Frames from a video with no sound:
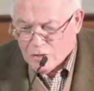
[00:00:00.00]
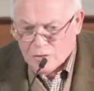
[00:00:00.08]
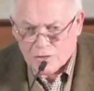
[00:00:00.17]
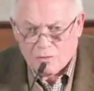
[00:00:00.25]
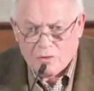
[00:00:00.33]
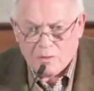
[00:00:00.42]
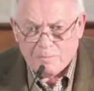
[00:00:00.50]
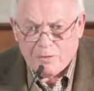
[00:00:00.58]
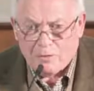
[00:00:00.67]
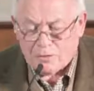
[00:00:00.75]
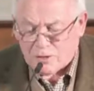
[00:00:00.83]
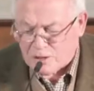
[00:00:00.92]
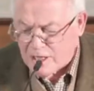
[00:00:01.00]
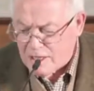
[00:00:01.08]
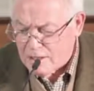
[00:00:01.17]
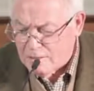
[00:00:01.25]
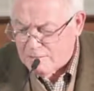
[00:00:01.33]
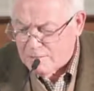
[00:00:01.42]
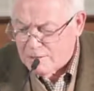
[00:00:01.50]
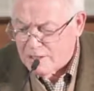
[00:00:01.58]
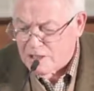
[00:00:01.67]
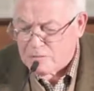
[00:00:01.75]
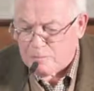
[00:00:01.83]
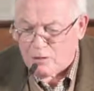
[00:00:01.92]
So I bought 10
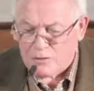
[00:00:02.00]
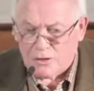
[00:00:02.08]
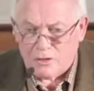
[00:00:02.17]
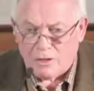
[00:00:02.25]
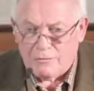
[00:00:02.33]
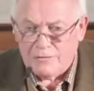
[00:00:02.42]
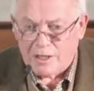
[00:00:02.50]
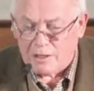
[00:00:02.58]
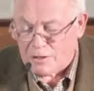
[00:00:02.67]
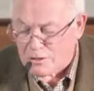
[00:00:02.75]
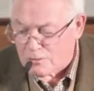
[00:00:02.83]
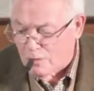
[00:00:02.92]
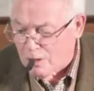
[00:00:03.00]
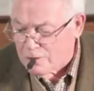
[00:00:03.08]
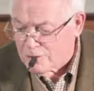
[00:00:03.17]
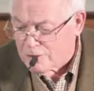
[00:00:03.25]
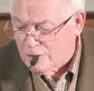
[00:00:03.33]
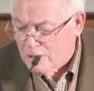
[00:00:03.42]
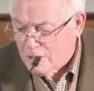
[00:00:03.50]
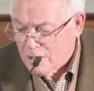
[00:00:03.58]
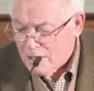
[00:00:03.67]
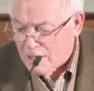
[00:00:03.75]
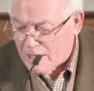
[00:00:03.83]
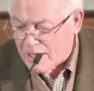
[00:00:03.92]
nest boxes off Nicholas Watts,
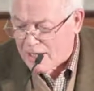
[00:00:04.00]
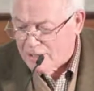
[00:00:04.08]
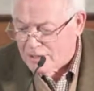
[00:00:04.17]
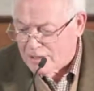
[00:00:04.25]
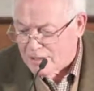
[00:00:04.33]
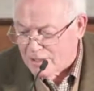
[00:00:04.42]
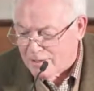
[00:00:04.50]
and